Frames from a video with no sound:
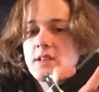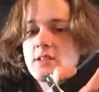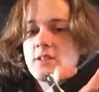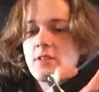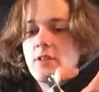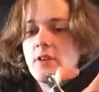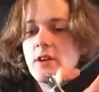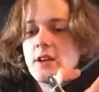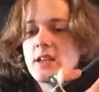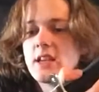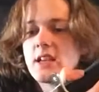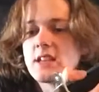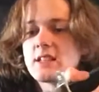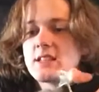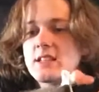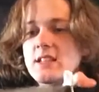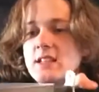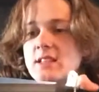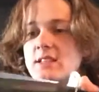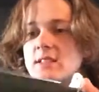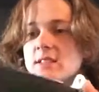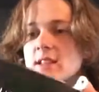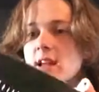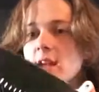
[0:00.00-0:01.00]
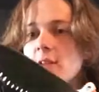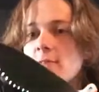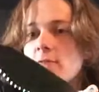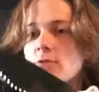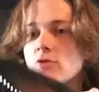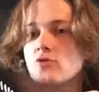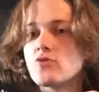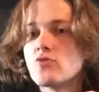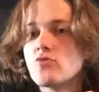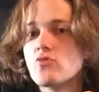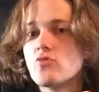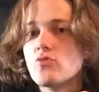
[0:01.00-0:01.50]
So I guess this
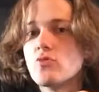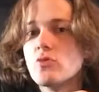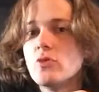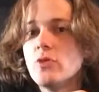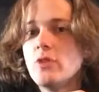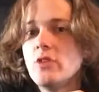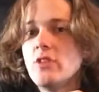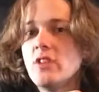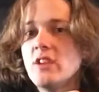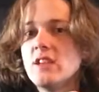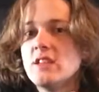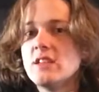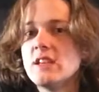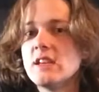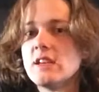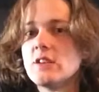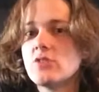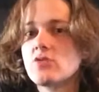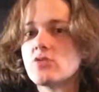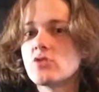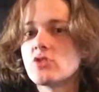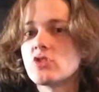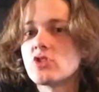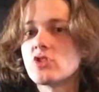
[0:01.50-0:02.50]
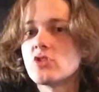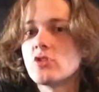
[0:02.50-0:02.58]
knife is really dangerous.